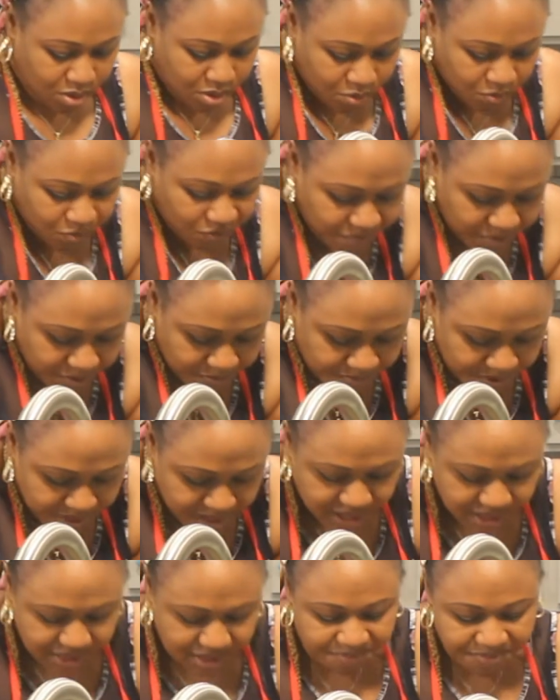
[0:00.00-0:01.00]
We've been
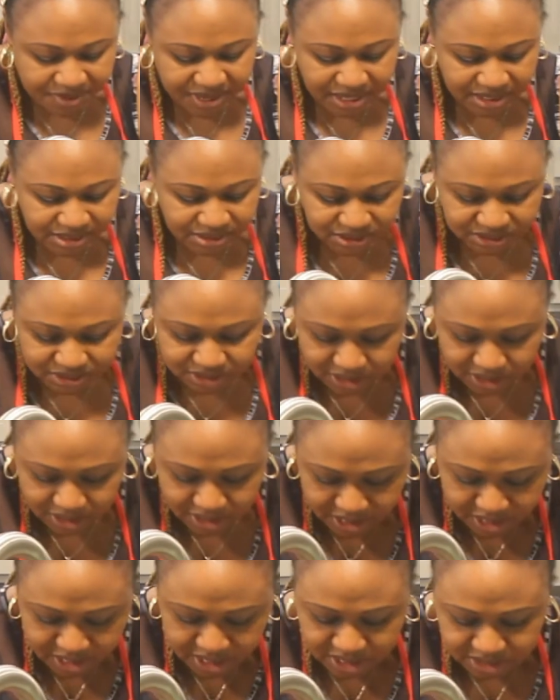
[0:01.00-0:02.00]
peeling the beans
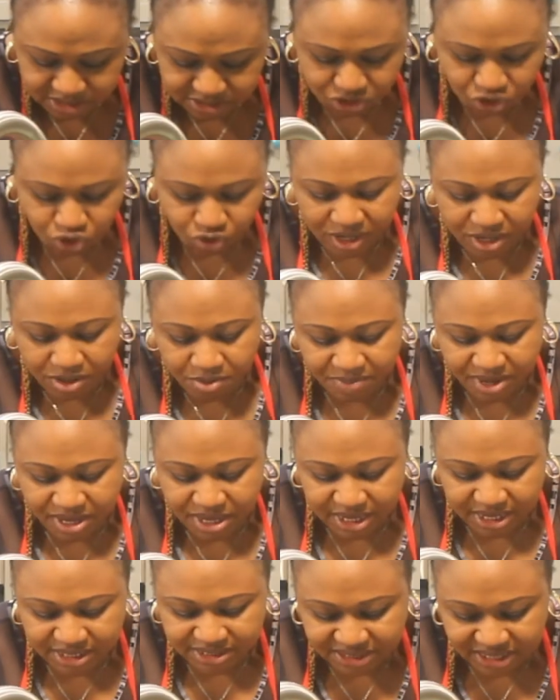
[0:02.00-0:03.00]
and trying to make
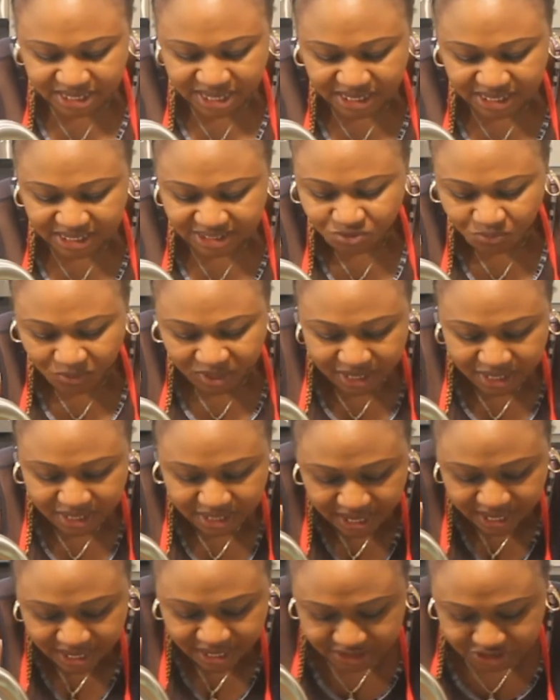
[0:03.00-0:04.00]
it as clean as we can
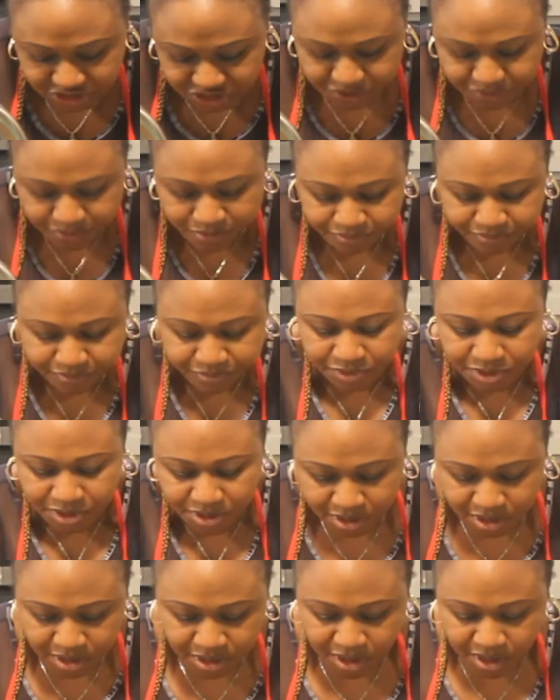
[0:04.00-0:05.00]
get it to.
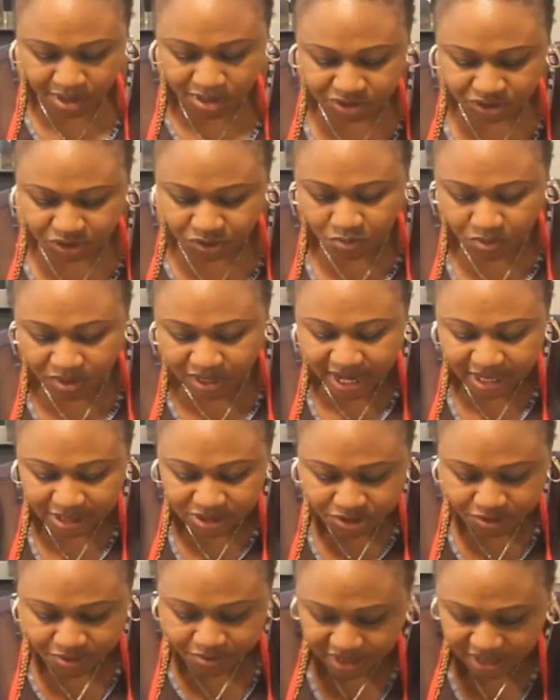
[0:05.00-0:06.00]
So what I
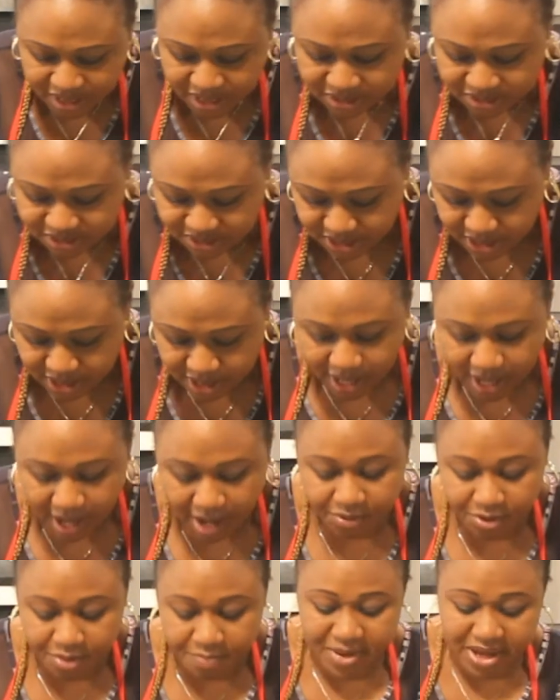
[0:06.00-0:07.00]
do is I
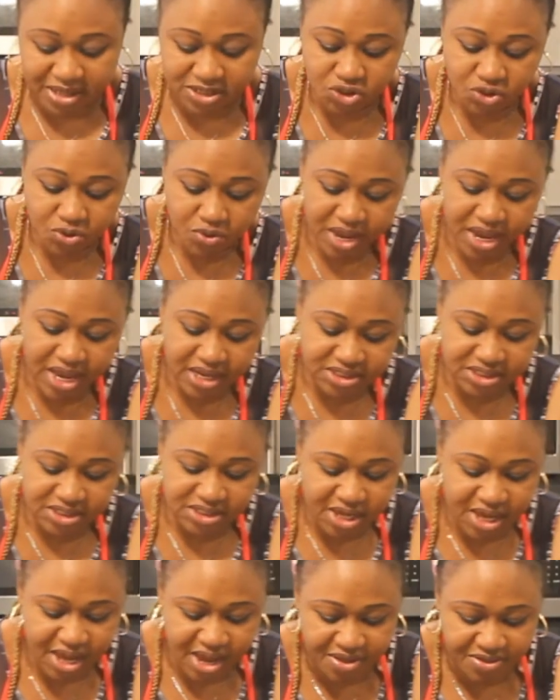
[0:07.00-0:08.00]
rub my two hands
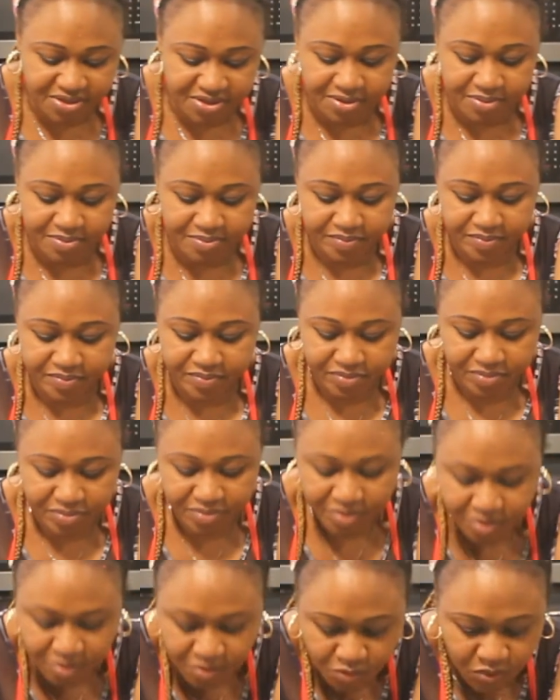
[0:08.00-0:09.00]
together
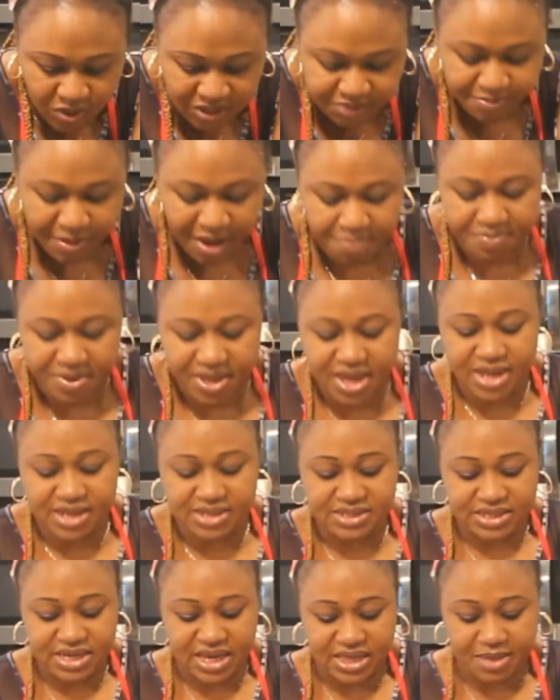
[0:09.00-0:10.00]
with my
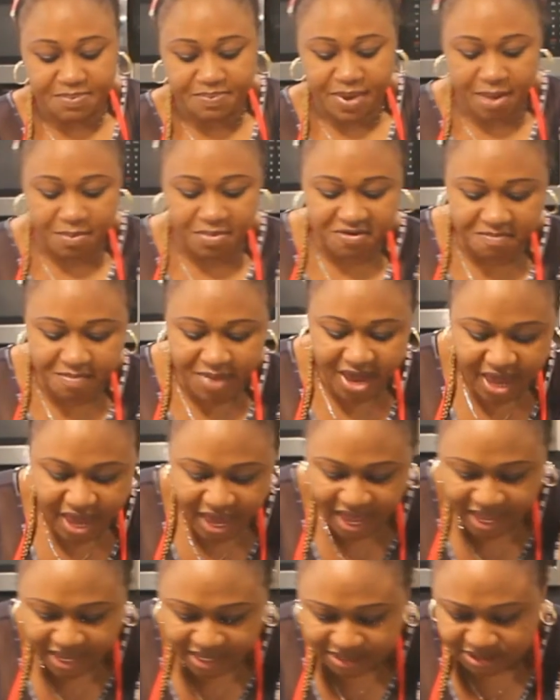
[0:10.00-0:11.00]
beans in the palm of my
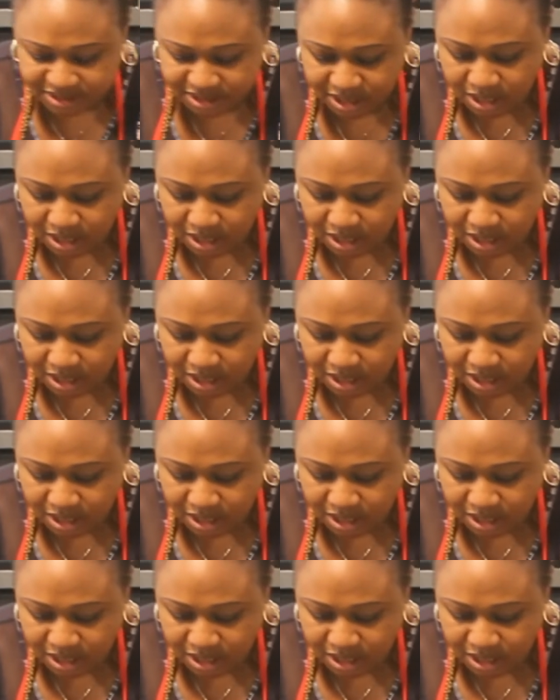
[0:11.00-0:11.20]
hand.